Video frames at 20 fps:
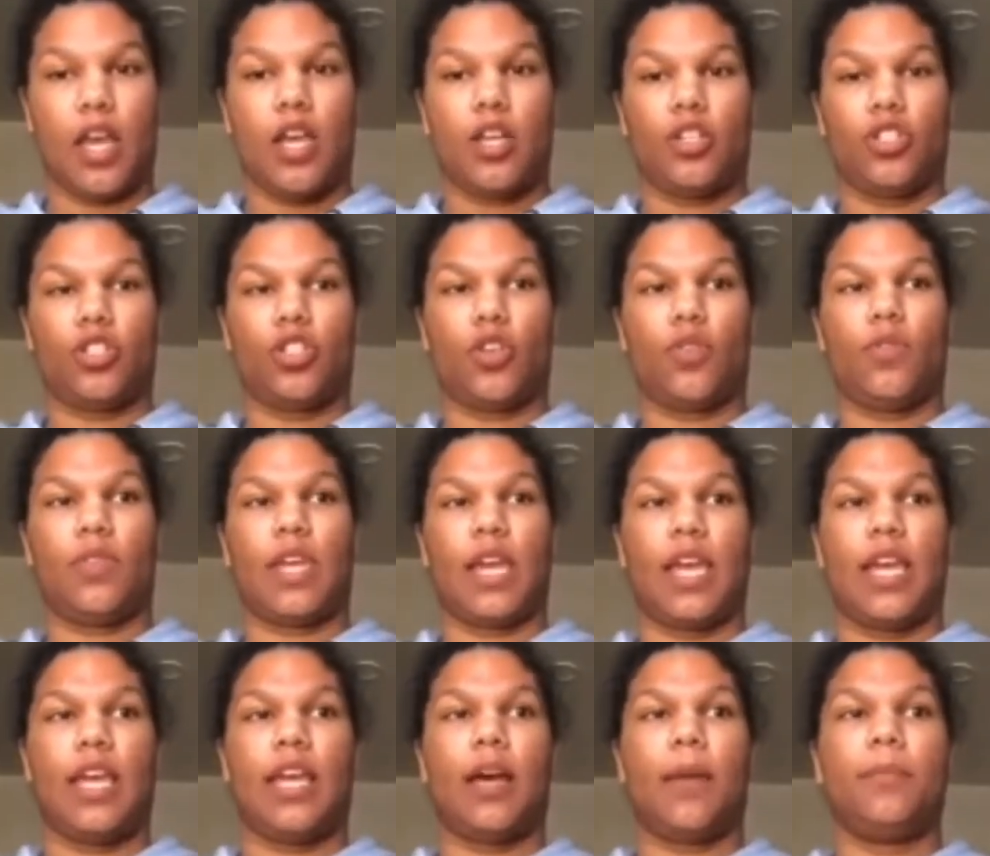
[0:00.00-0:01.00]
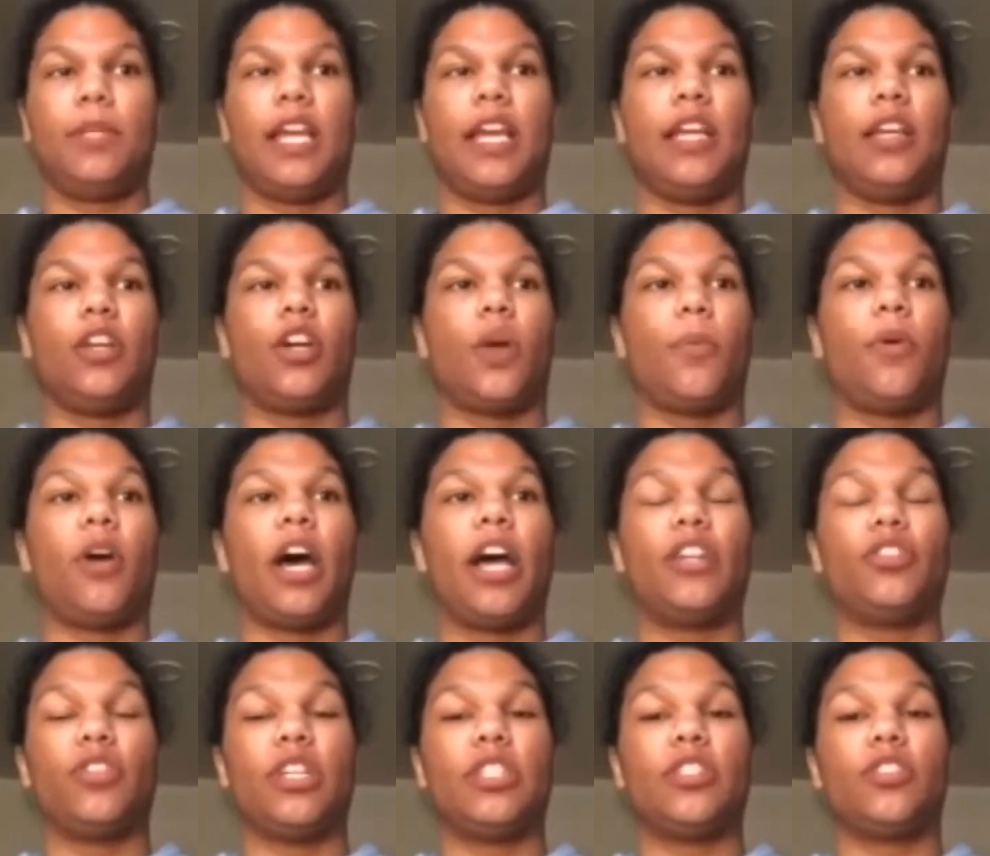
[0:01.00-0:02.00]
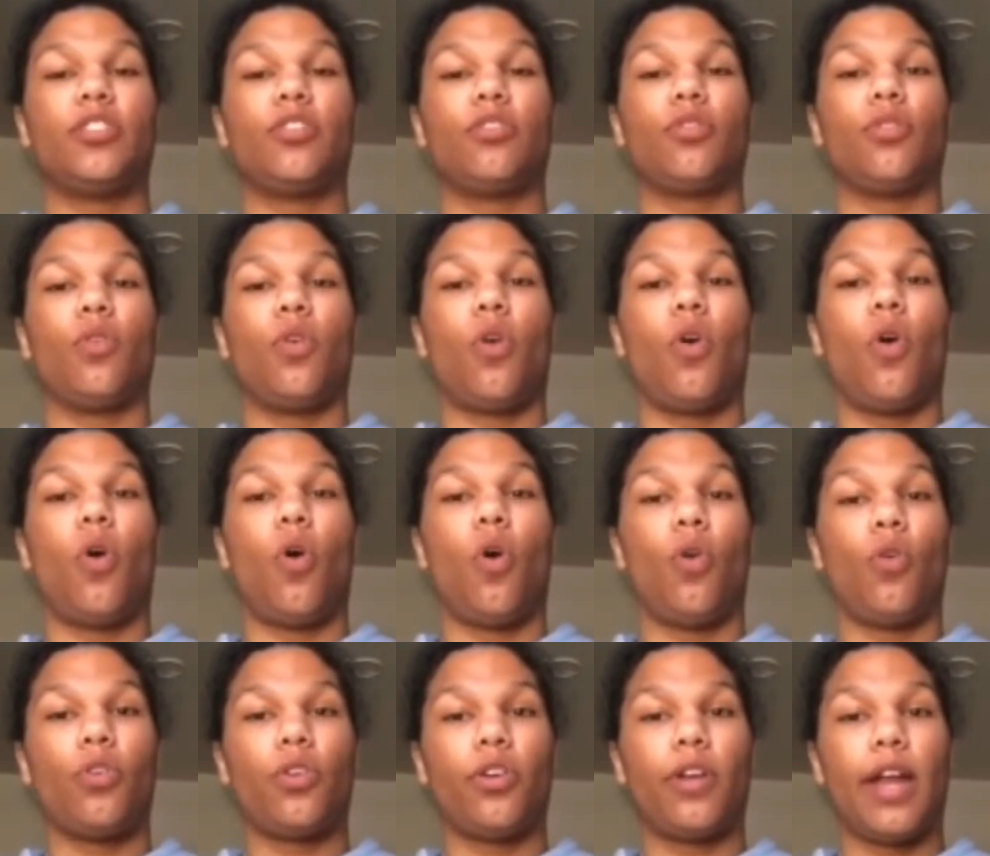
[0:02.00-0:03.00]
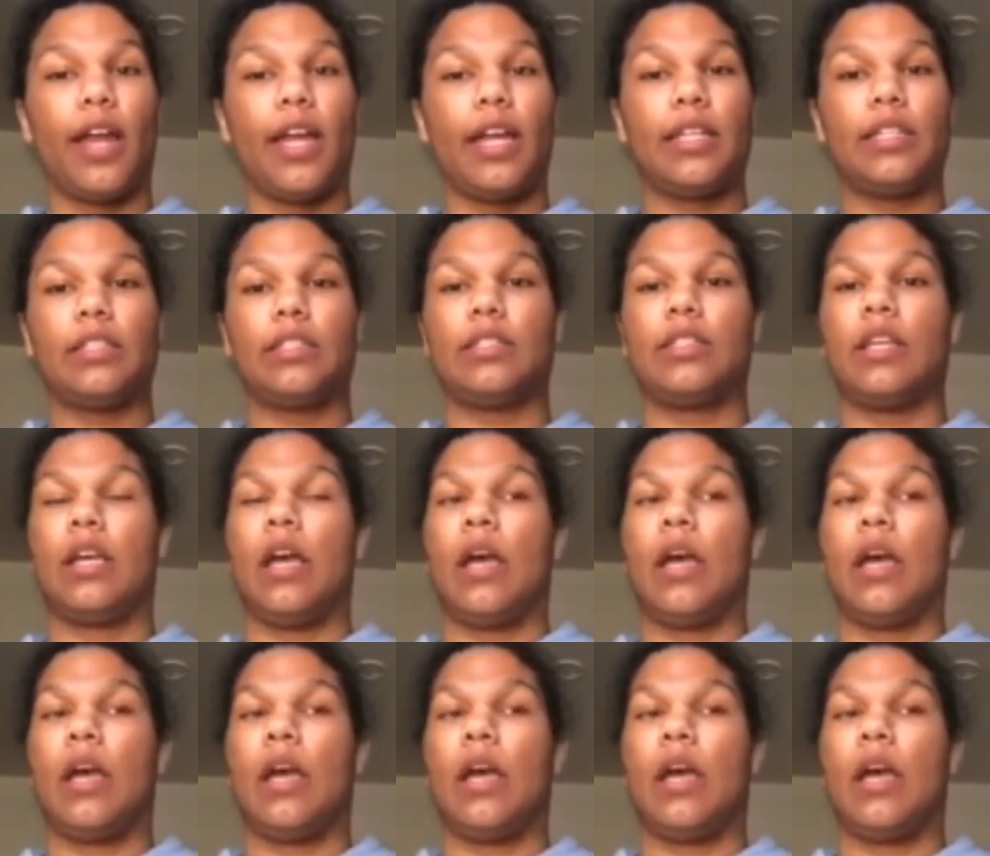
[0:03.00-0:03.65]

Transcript: So they obtain carbohydrates through whole grains,